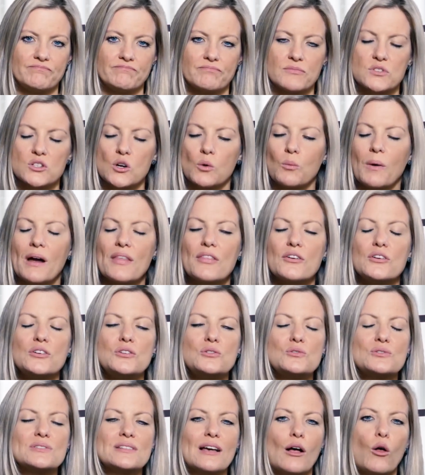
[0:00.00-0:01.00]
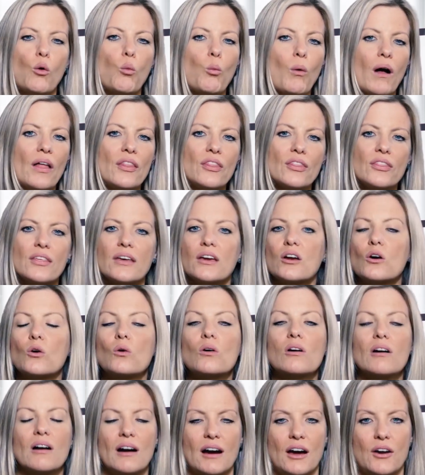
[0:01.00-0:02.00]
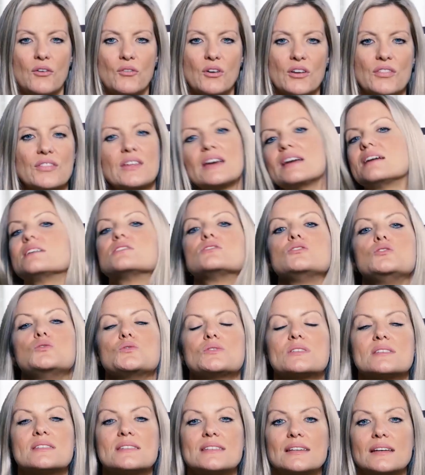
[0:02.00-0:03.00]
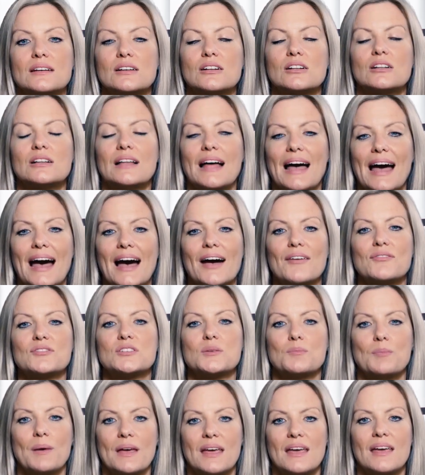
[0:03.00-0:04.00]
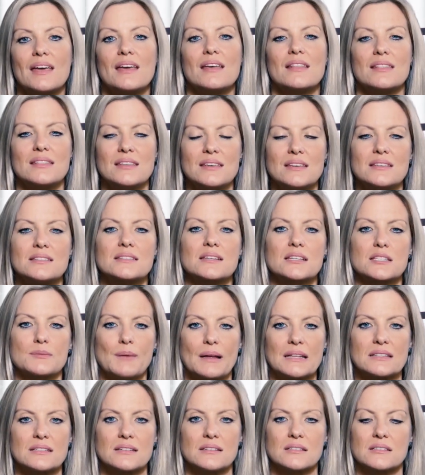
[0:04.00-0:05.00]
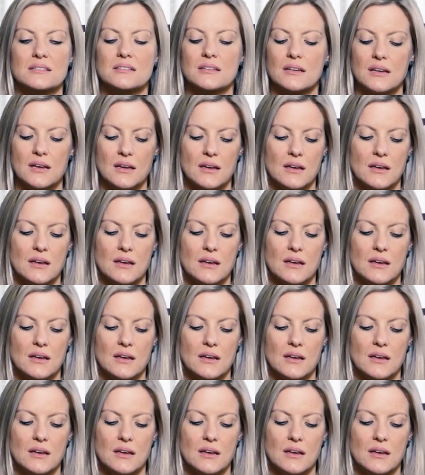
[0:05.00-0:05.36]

So whether you sell one thing or 100 things, you still have to pay these expenses.